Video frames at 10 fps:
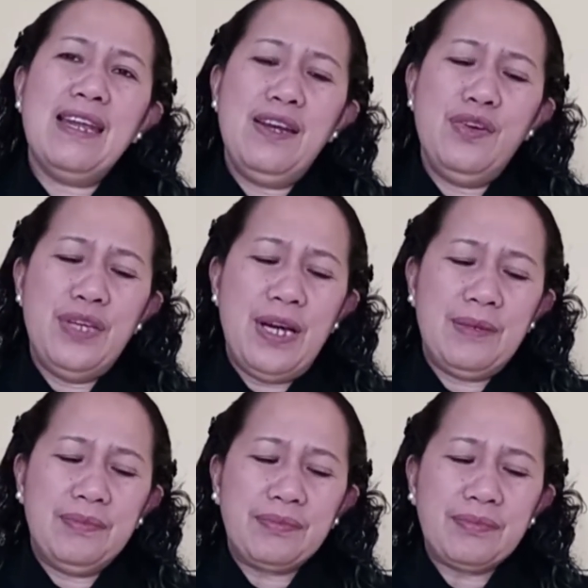
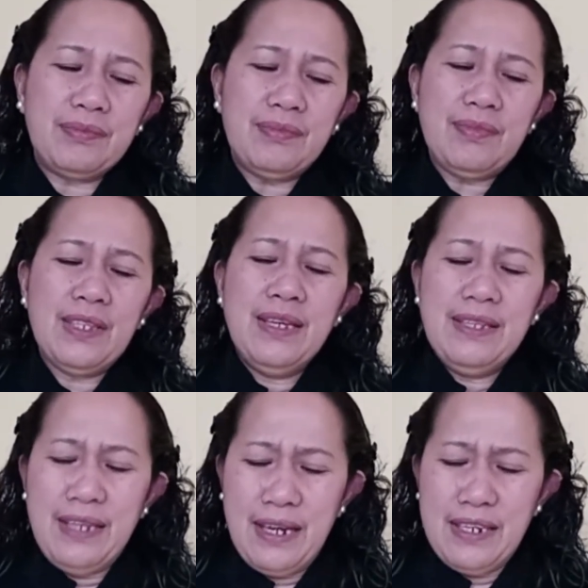Hallelujah.
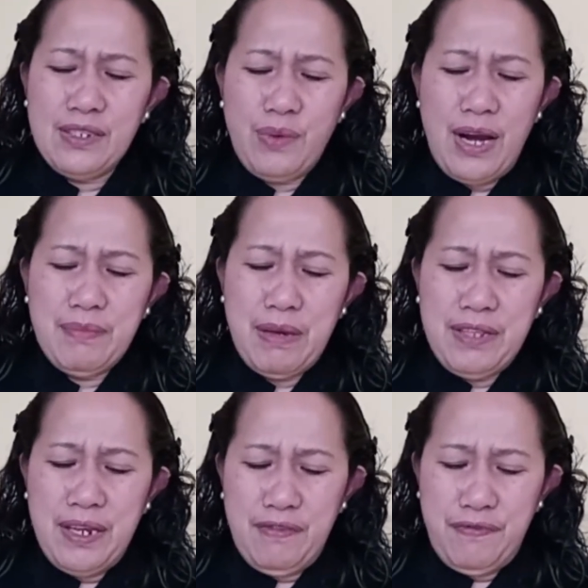That is why,
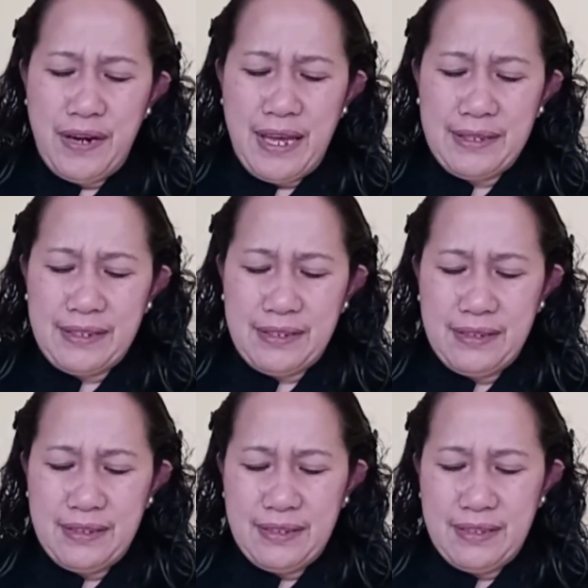my dear
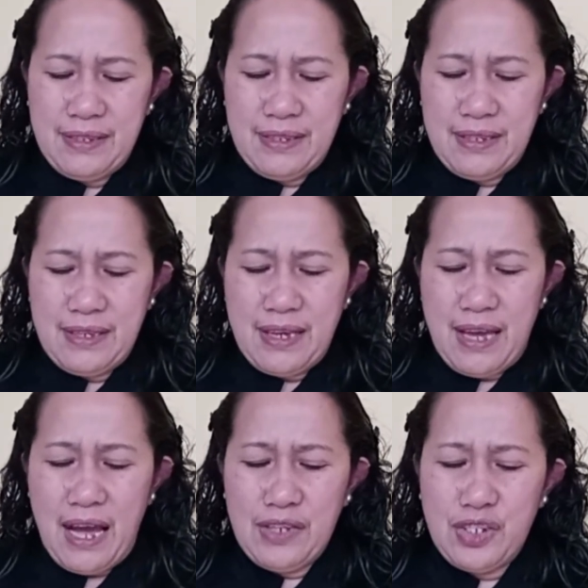friends,
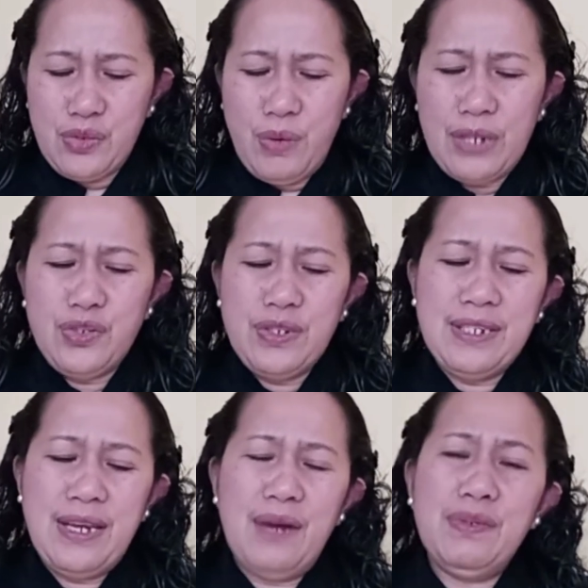I just
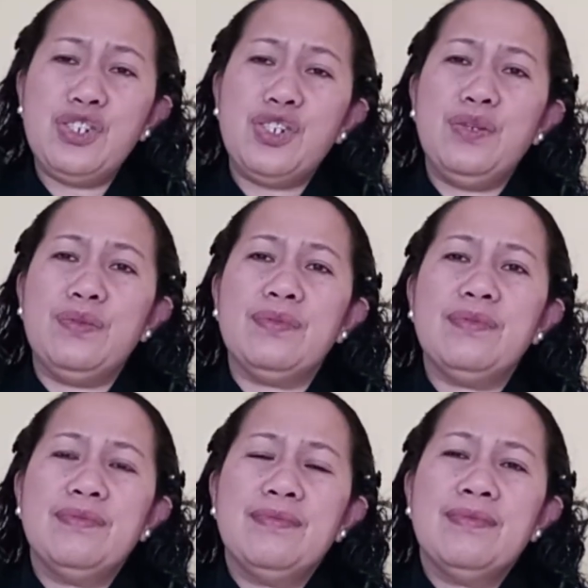want to encourage
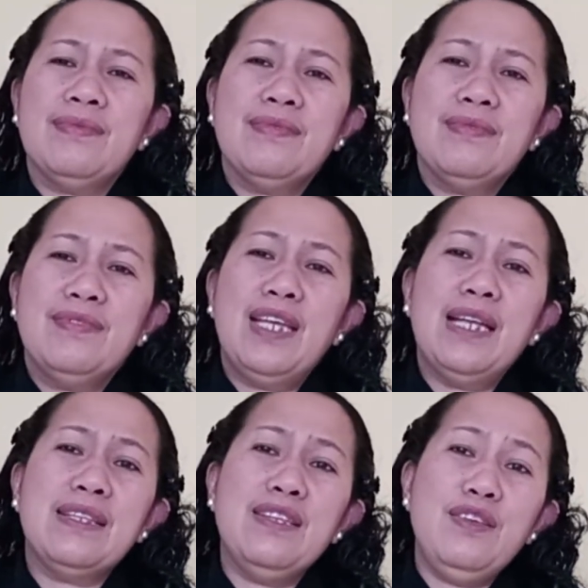you
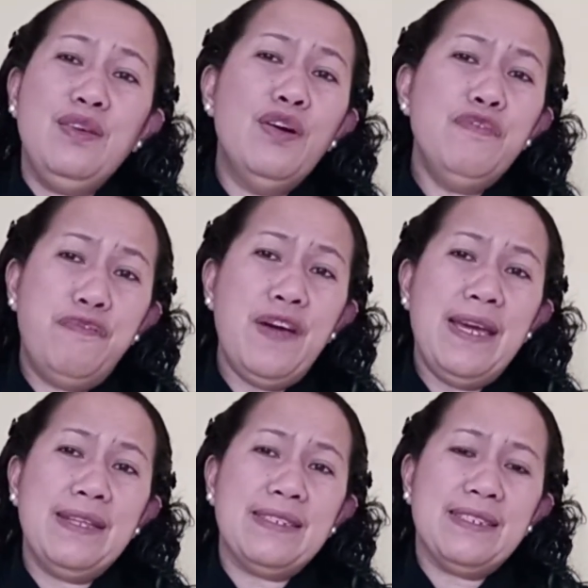that your
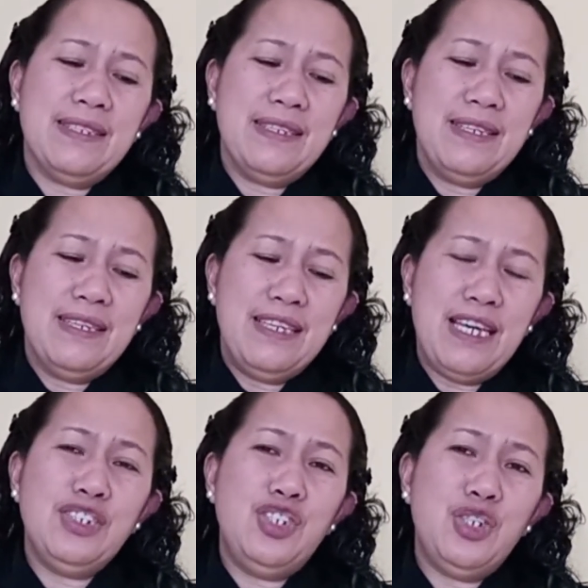faith
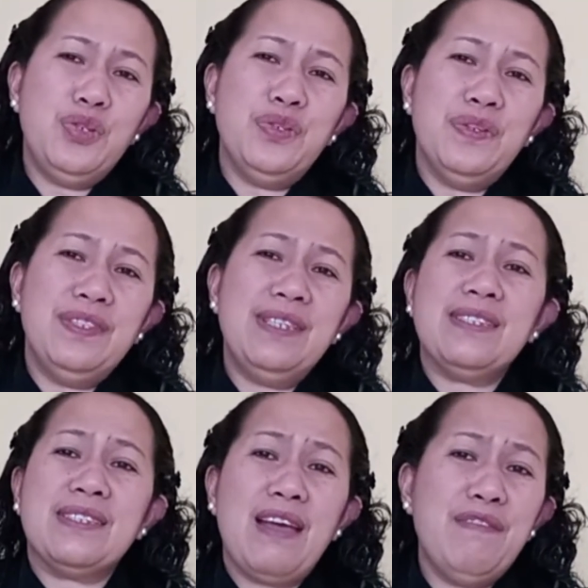can do
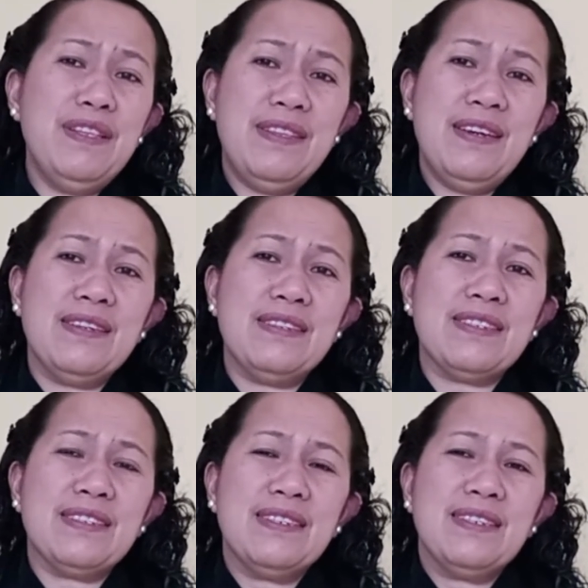these 7
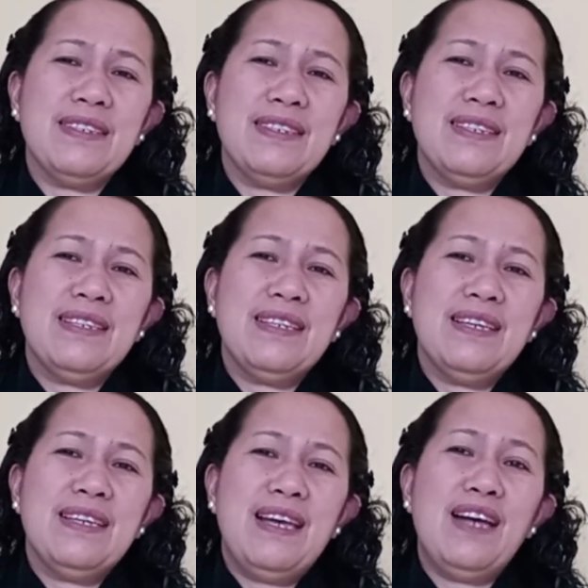things
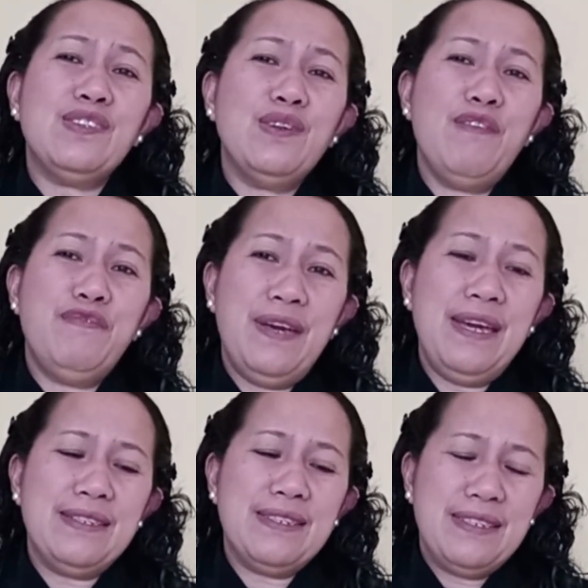as you
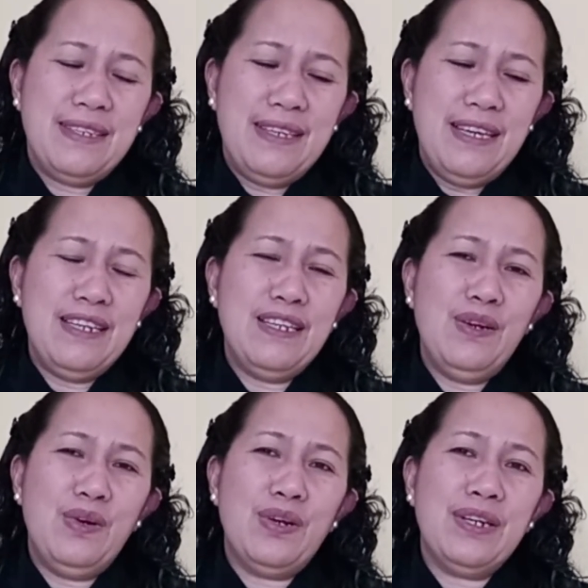have faith
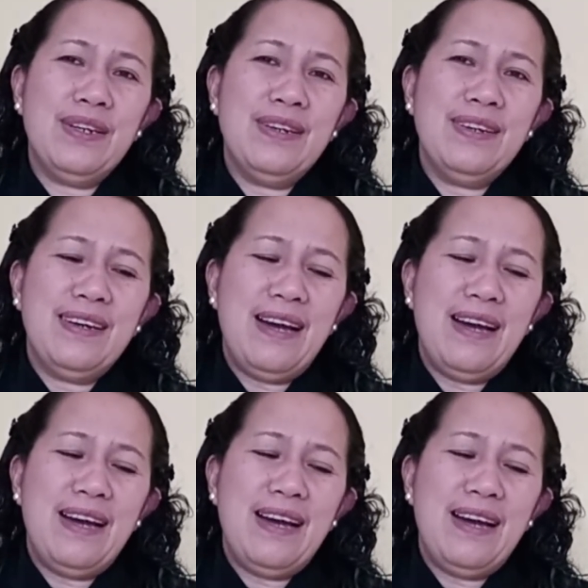in the Lord.